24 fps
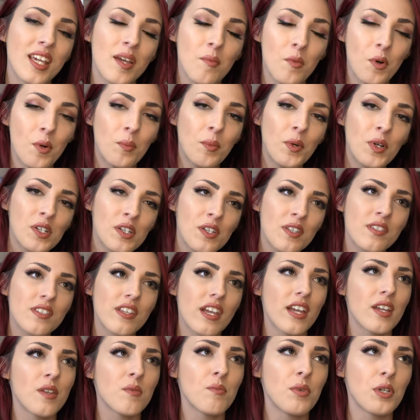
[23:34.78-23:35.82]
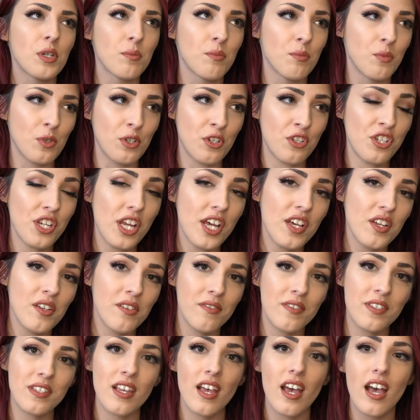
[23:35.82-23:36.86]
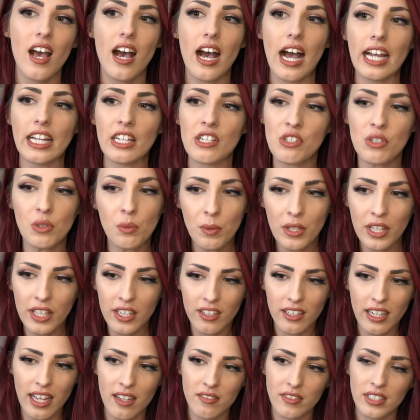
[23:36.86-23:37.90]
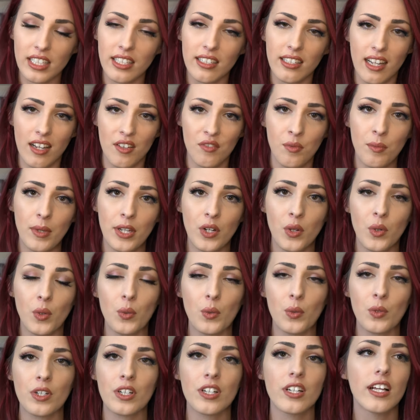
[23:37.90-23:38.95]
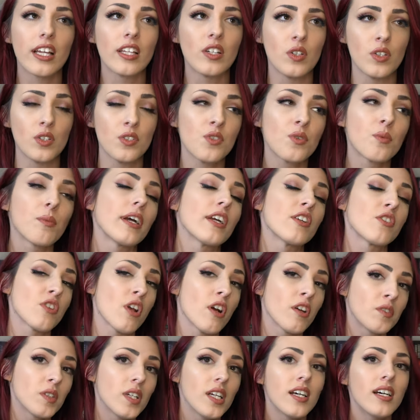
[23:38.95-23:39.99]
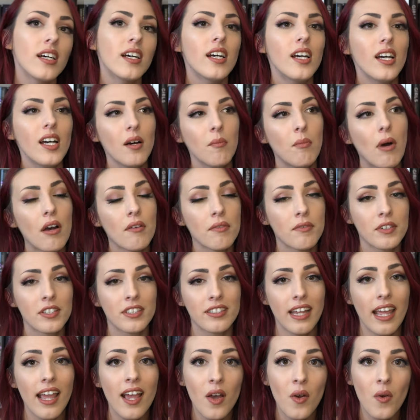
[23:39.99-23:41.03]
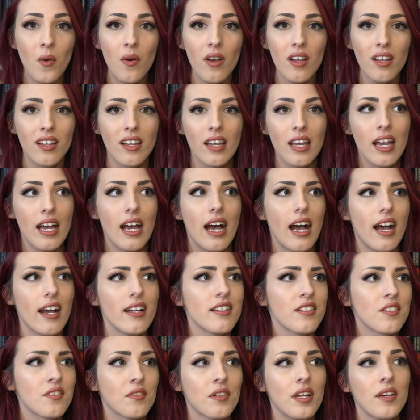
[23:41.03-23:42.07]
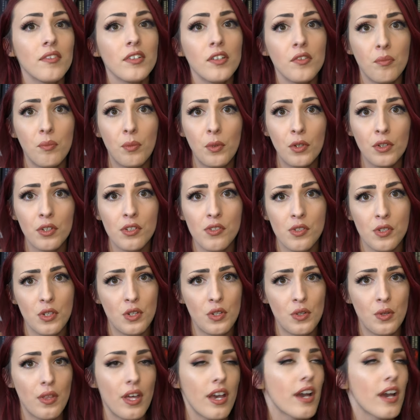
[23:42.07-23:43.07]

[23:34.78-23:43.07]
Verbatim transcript: get more books and build more shelves, I do plan on having it in alphabetical order and also by genre, but for now, I just don't have enough books to do